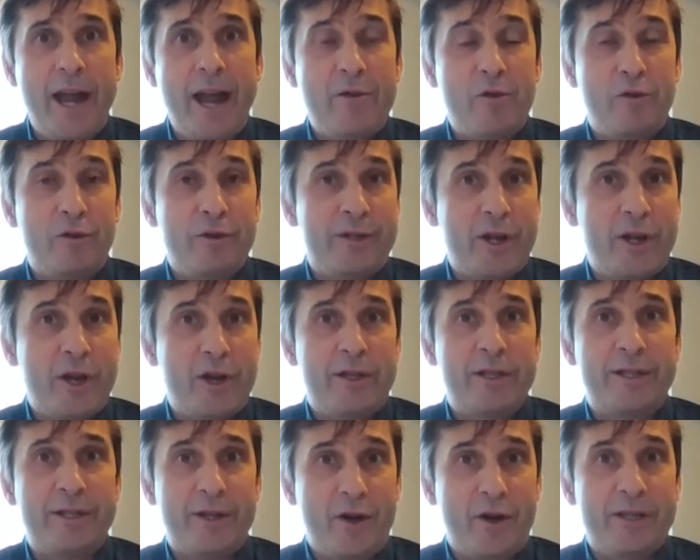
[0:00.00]
and also
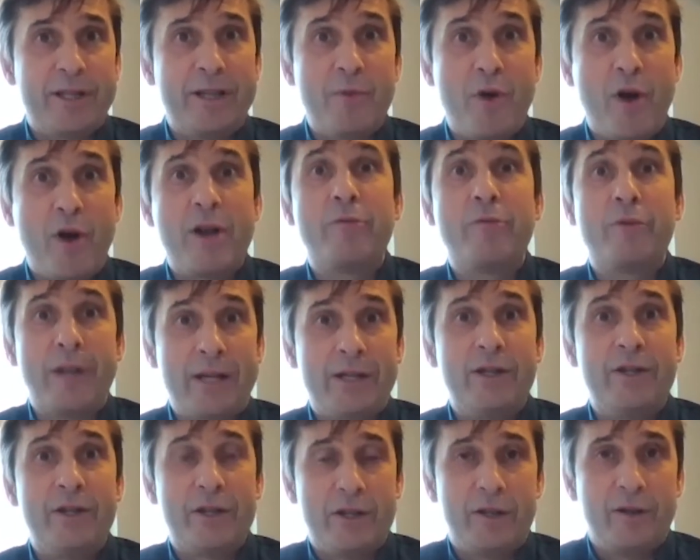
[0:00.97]
the size of the mine in
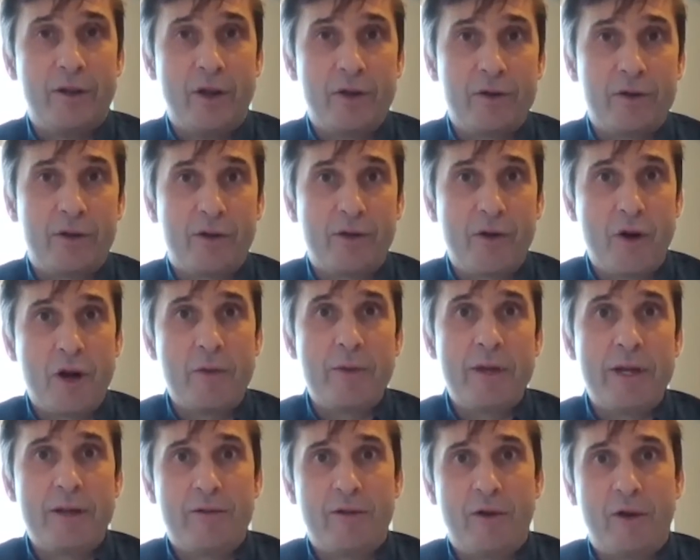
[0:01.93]
relation to the local
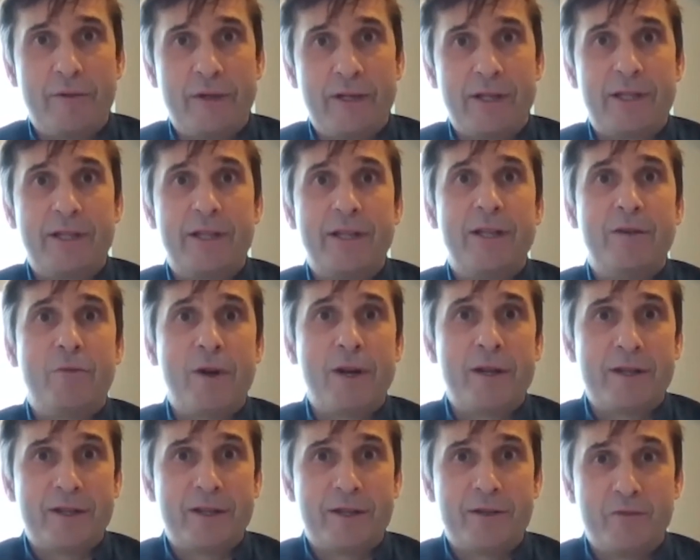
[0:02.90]
economy. Obviously, the
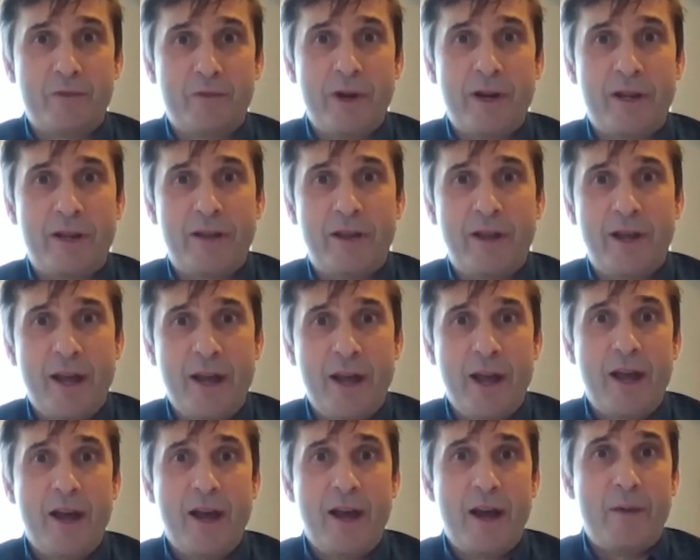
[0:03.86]
ones with
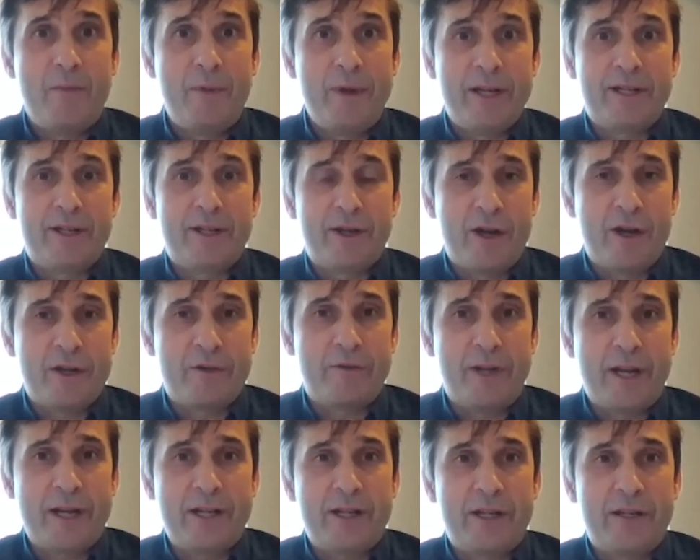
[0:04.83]
a bigger size
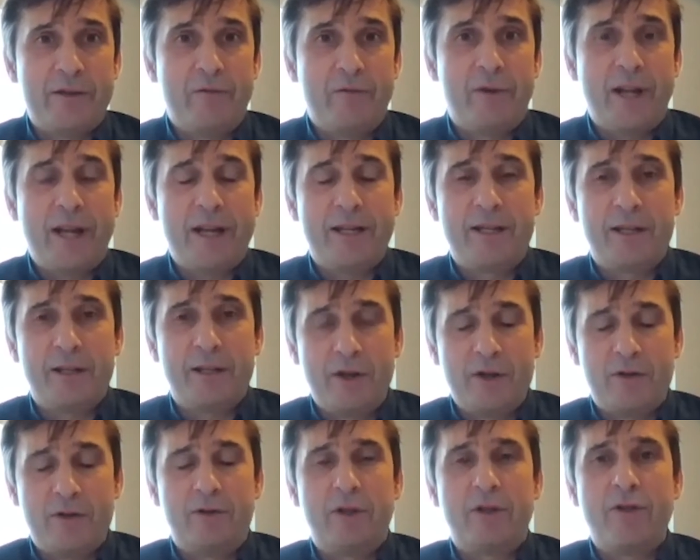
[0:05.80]
related to the
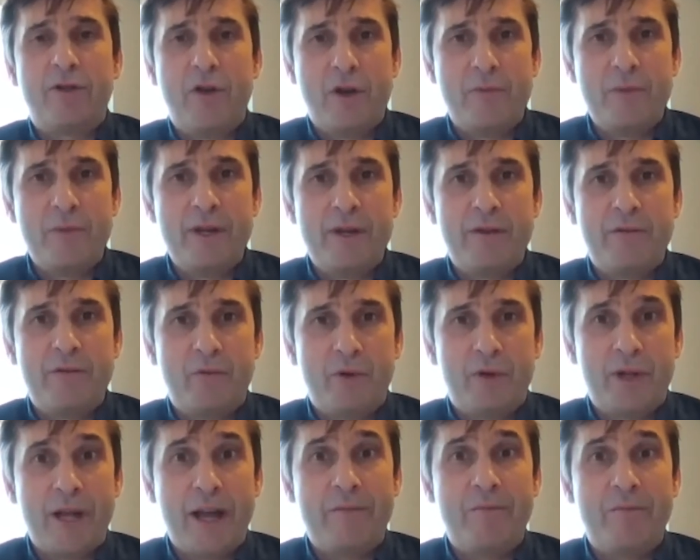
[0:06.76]
local economy
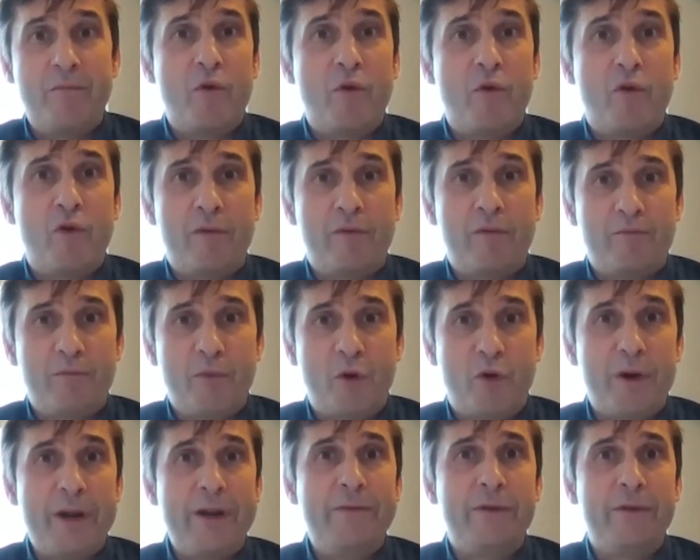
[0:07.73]
will have
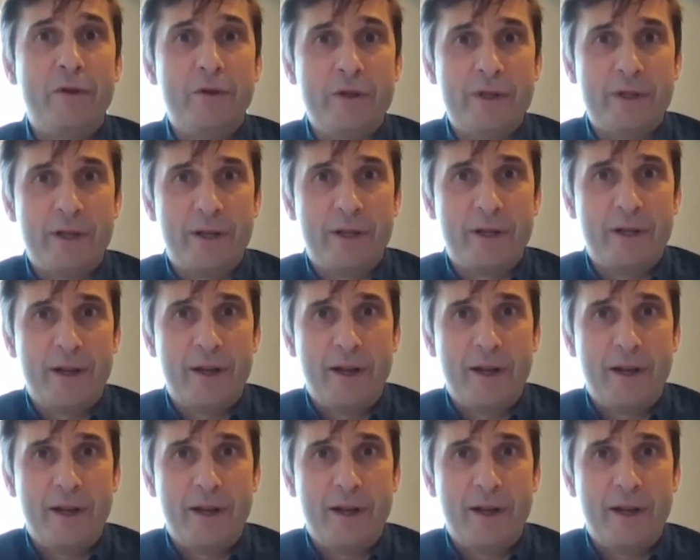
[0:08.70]
more influence,